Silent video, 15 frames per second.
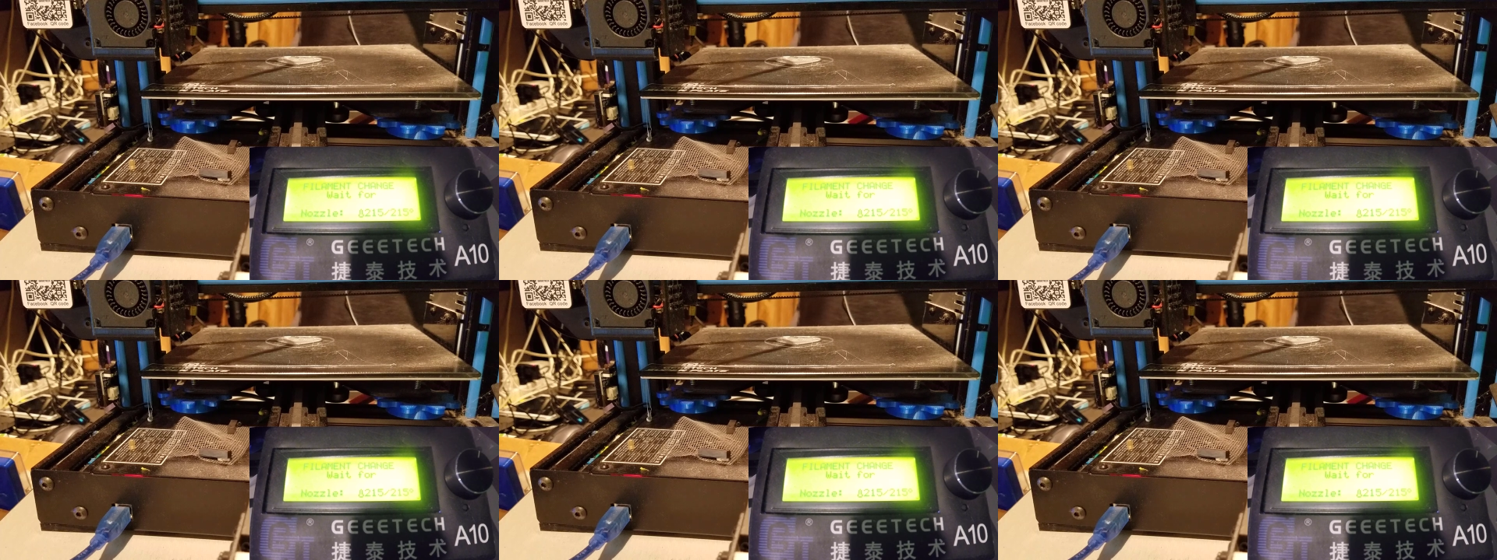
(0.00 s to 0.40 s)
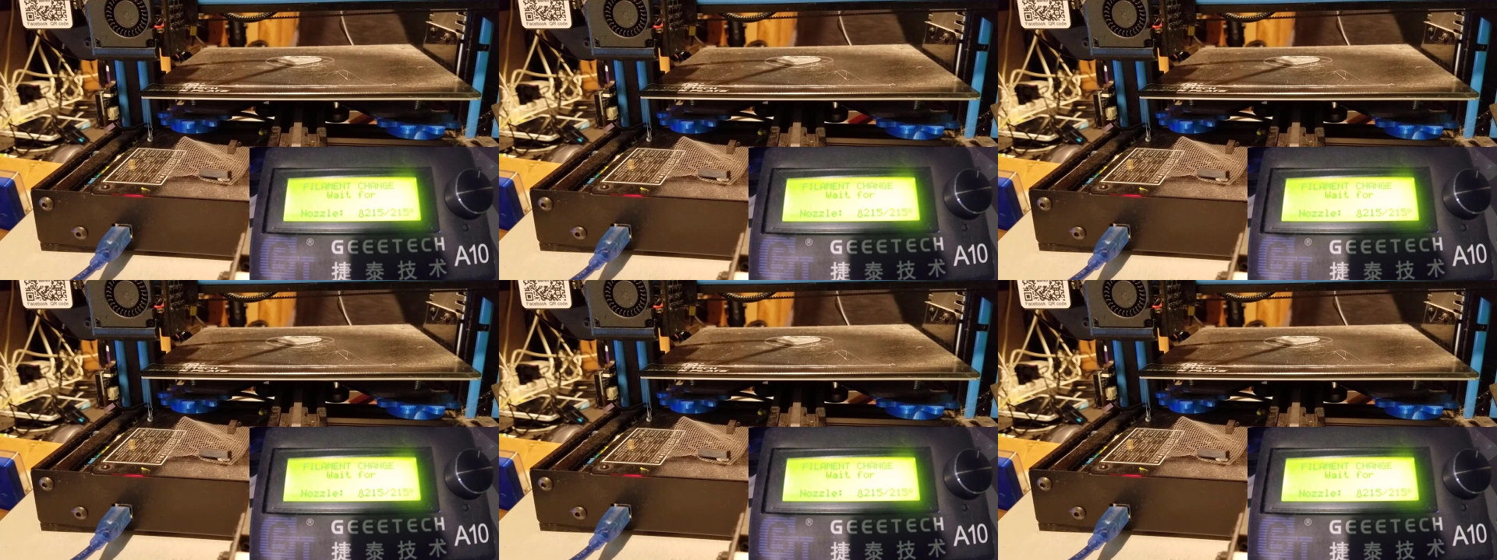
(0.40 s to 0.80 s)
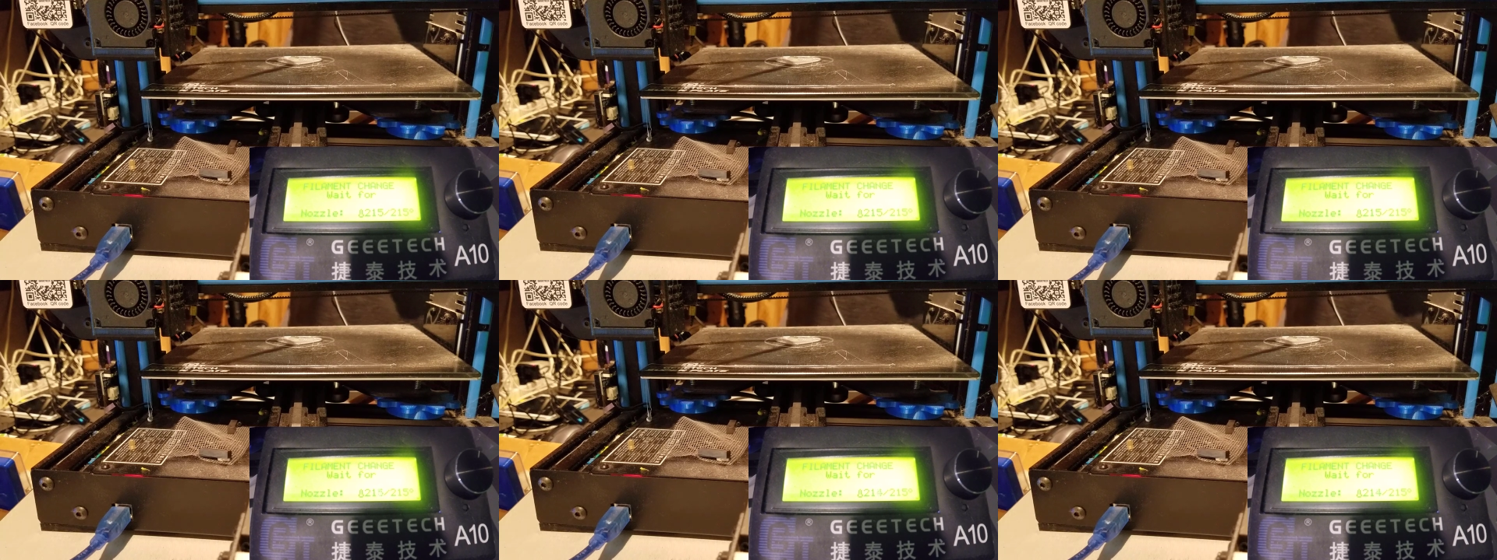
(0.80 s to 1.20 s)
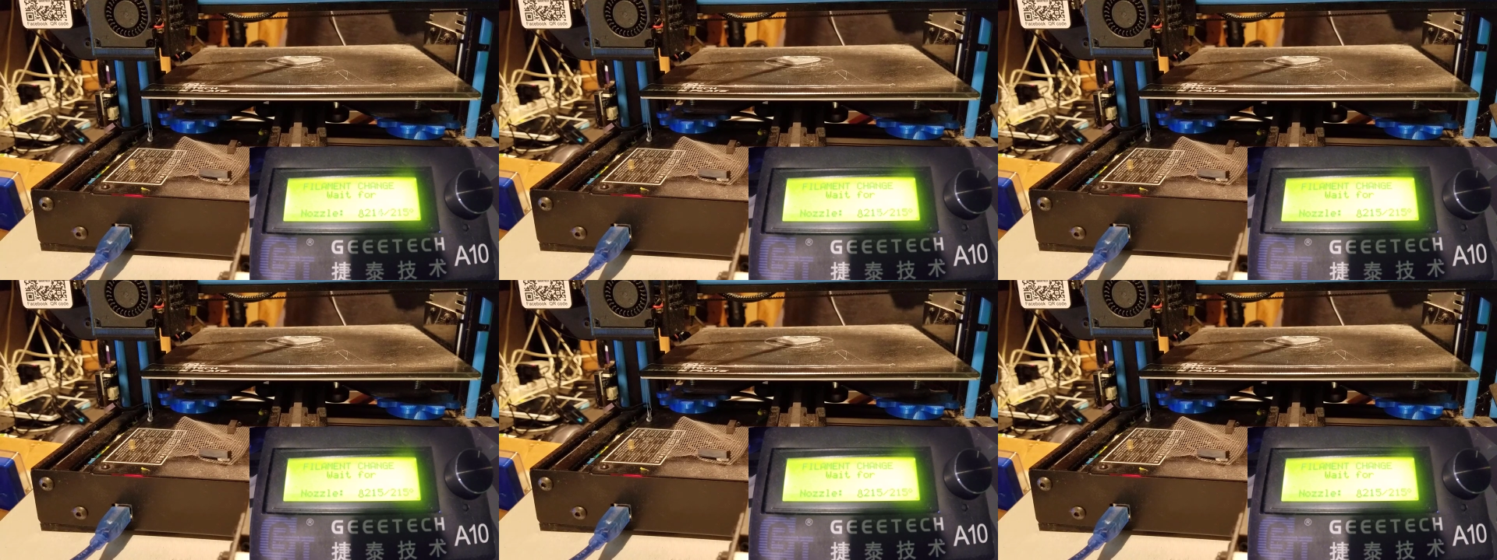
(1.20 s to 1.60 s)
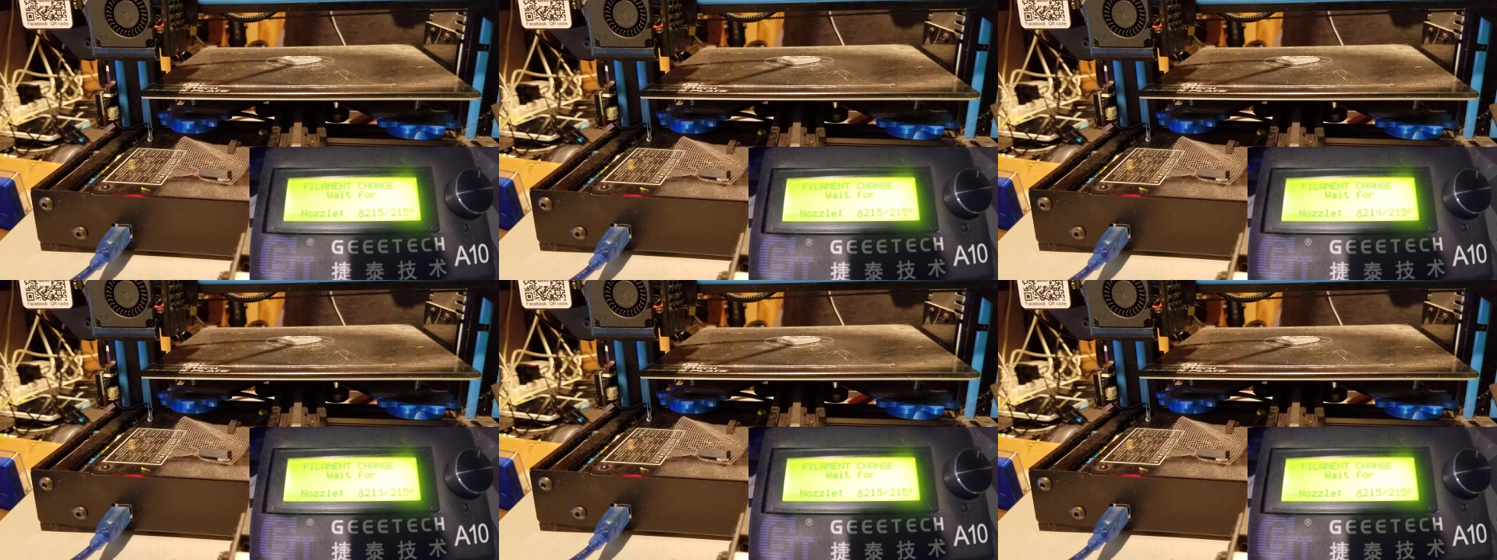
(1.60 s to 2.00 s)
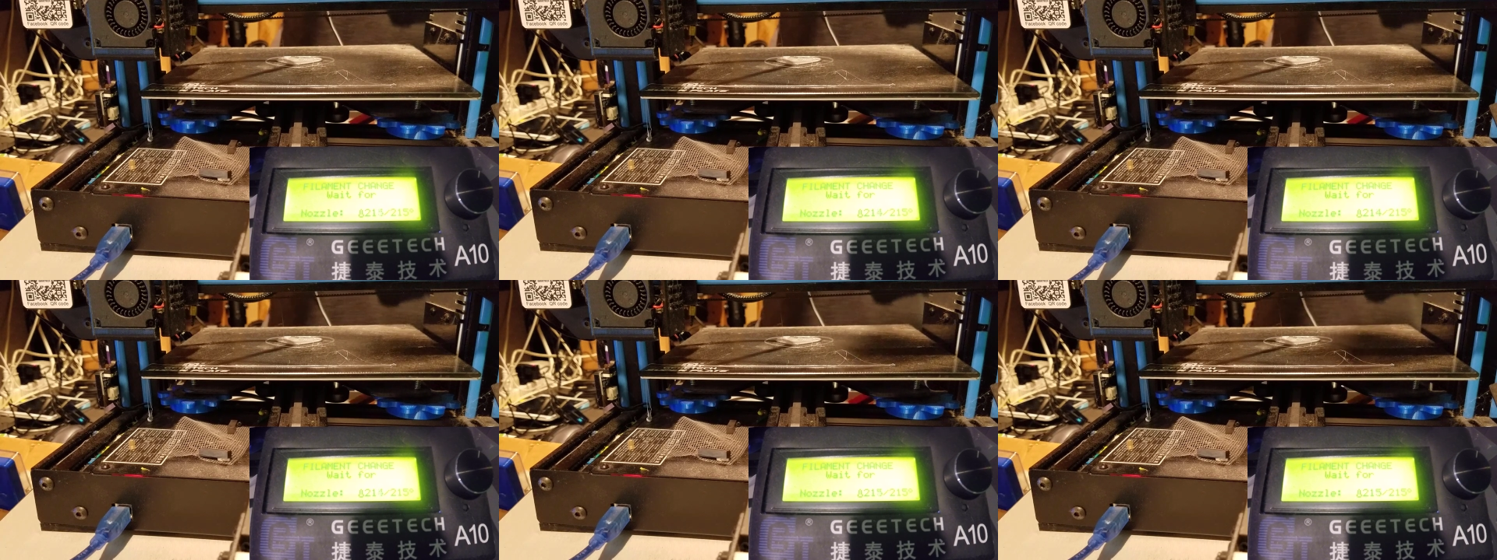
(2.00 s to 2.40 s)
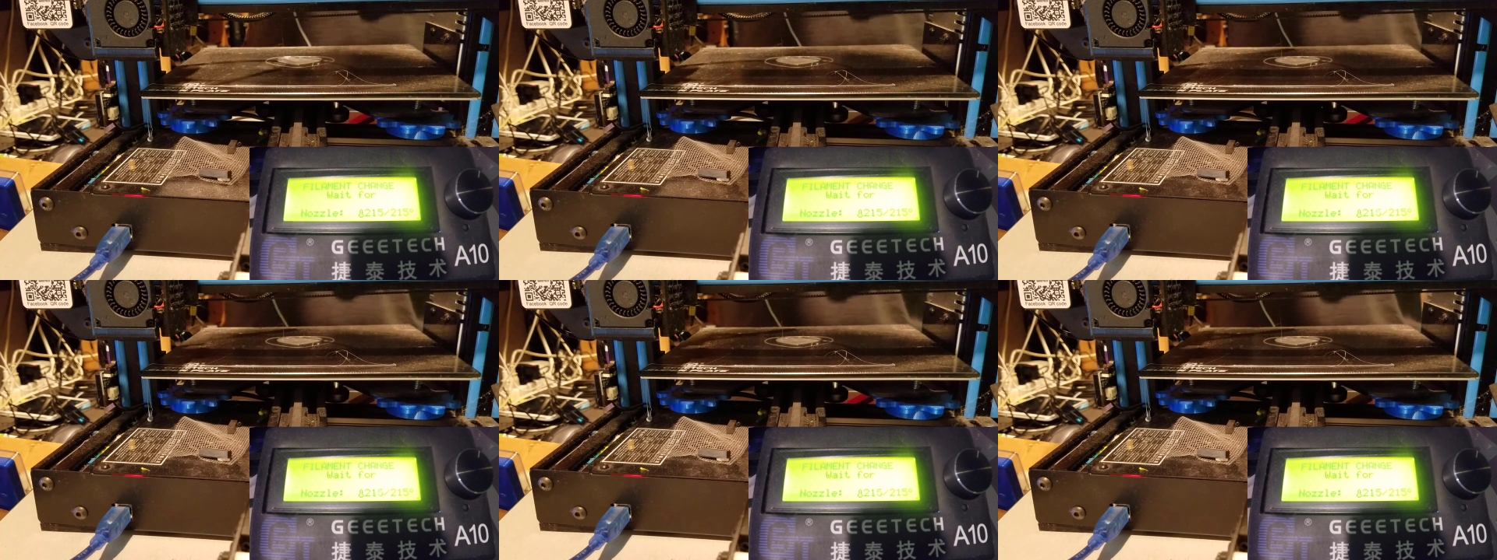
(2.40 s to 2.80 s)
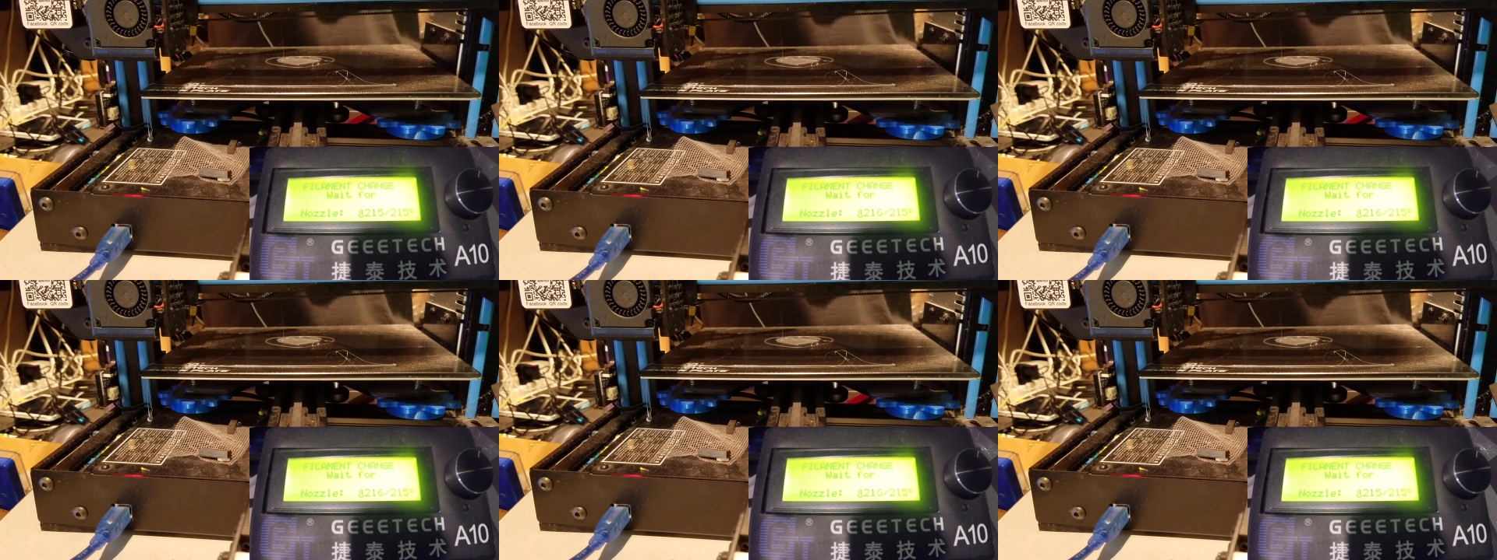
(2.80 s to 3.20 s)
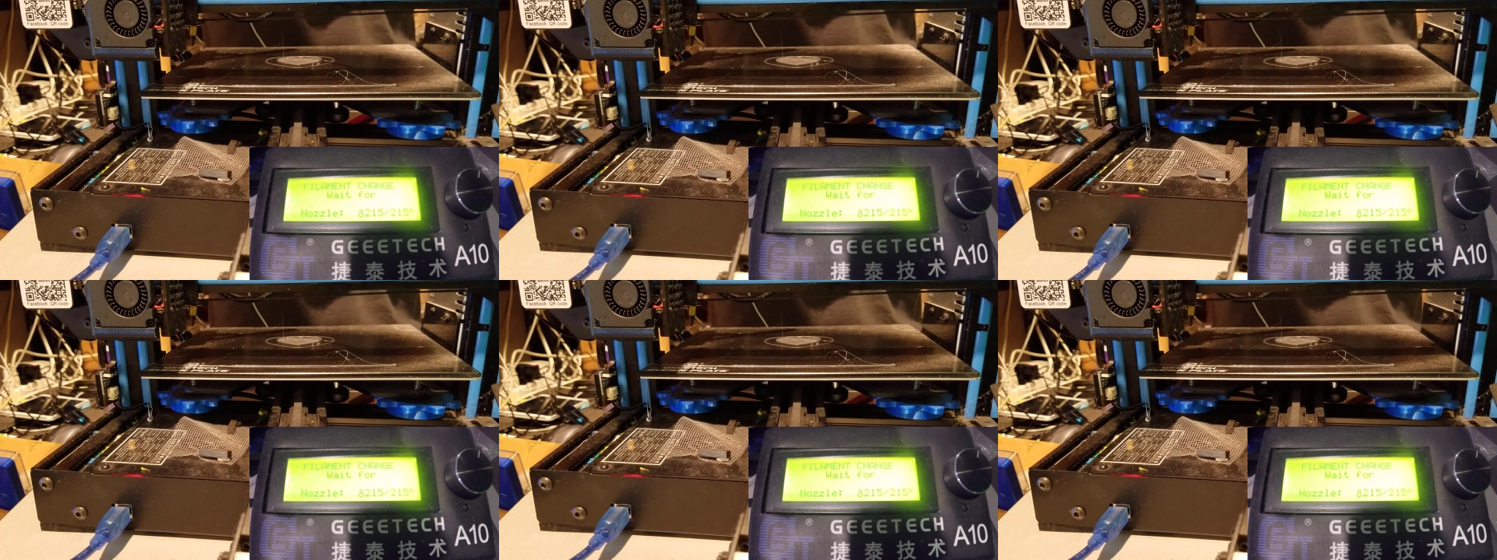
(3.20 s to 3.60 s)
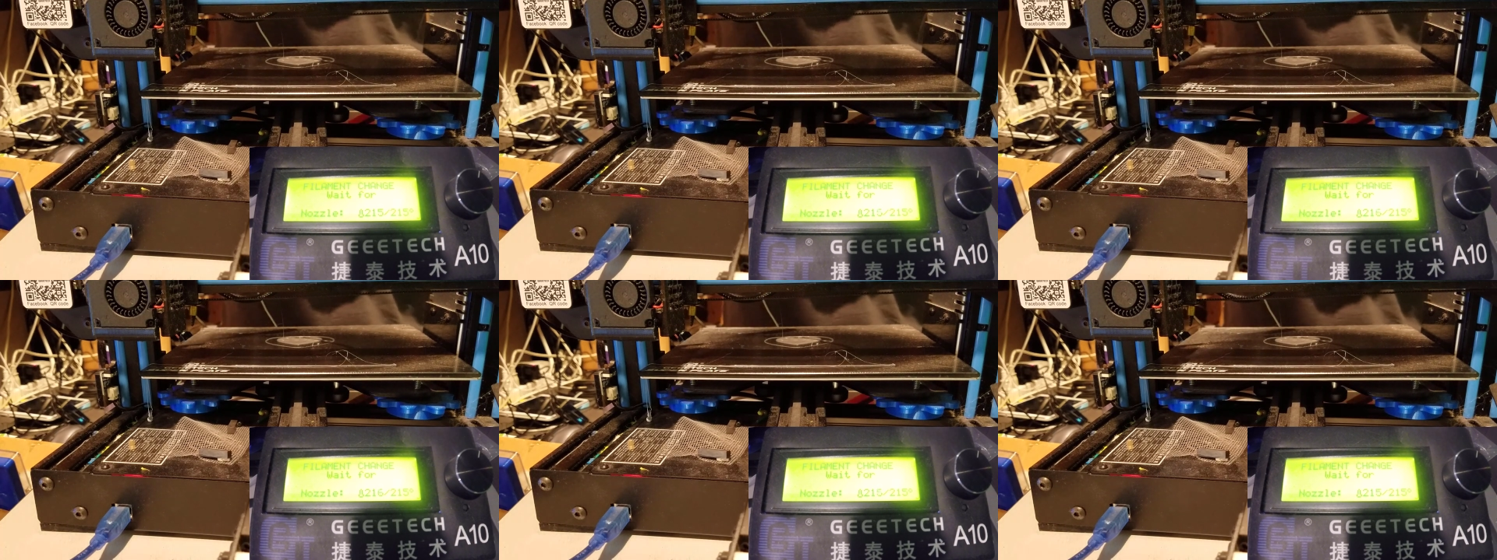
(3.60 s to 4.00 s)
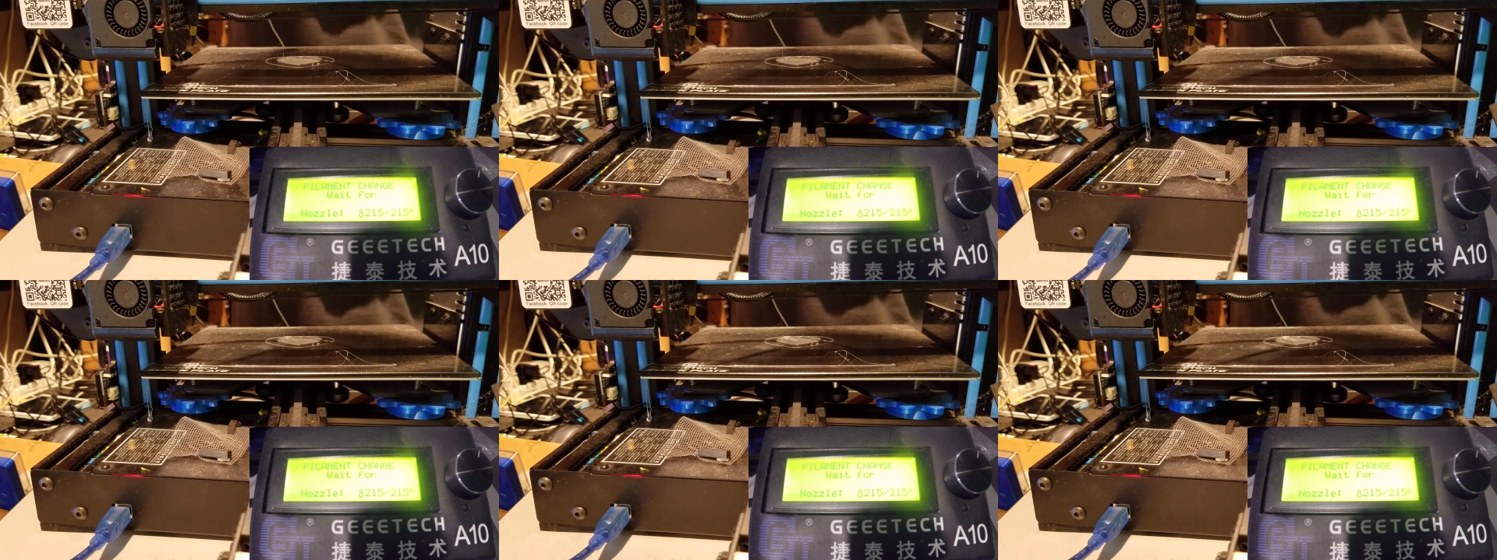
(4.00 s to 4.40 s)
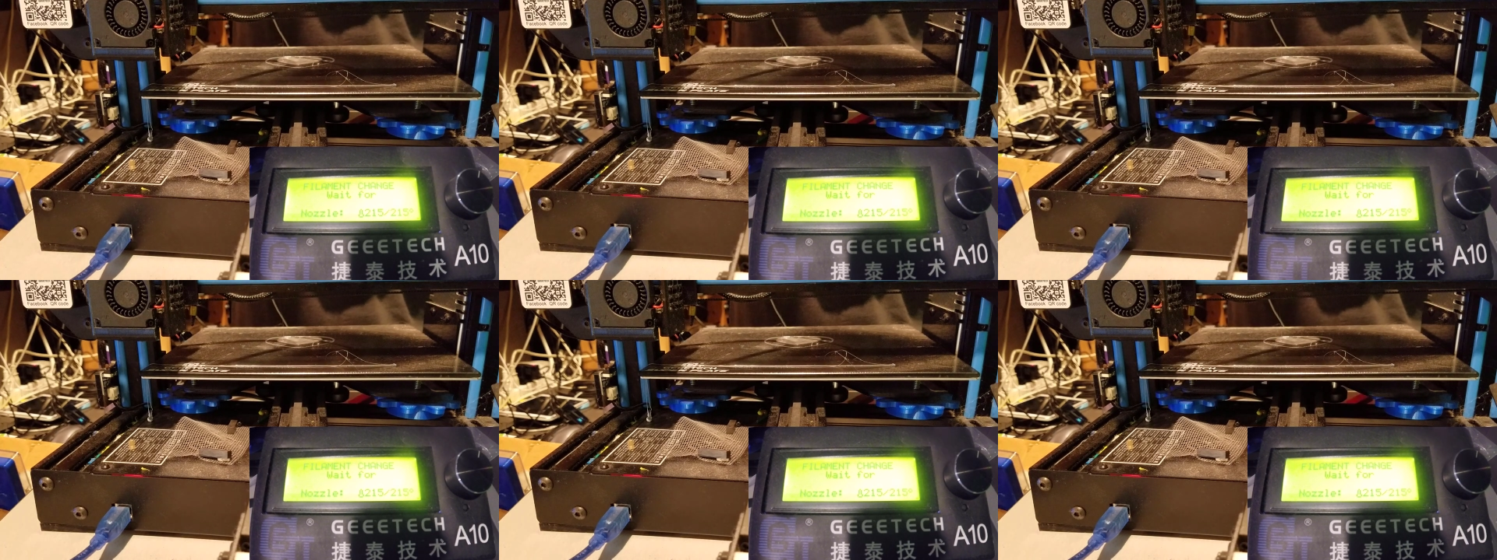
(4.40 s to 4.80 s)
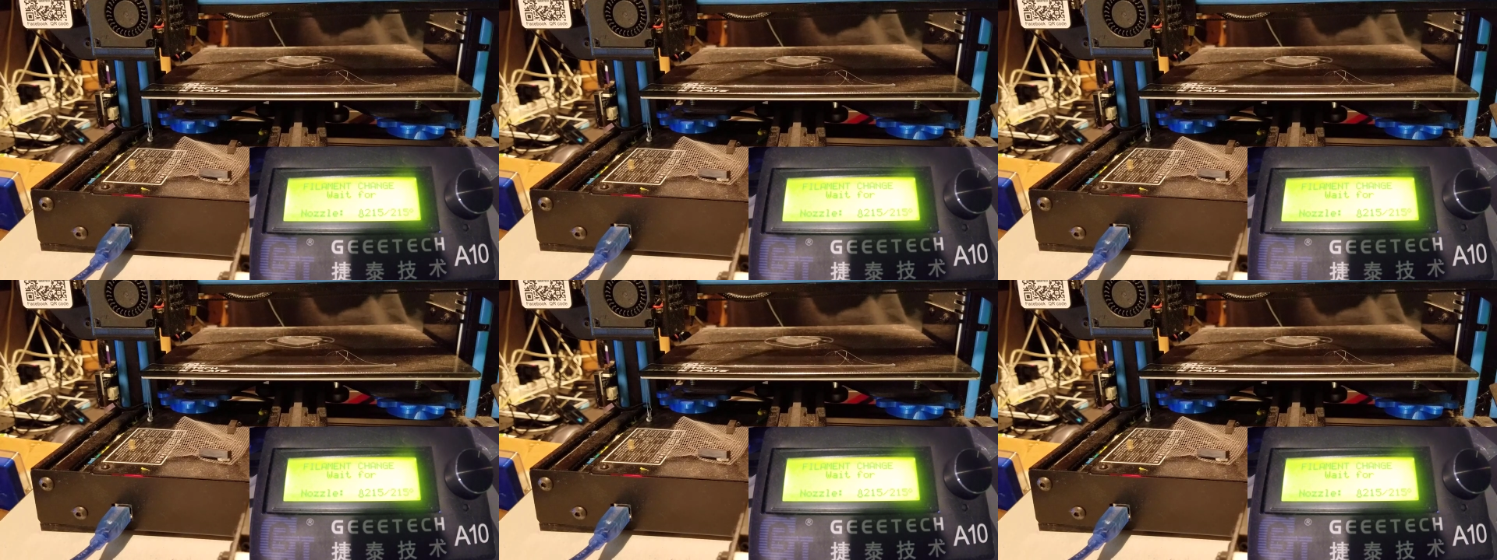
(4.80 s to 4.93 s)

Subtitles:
No face is visible, so there are no lips to read.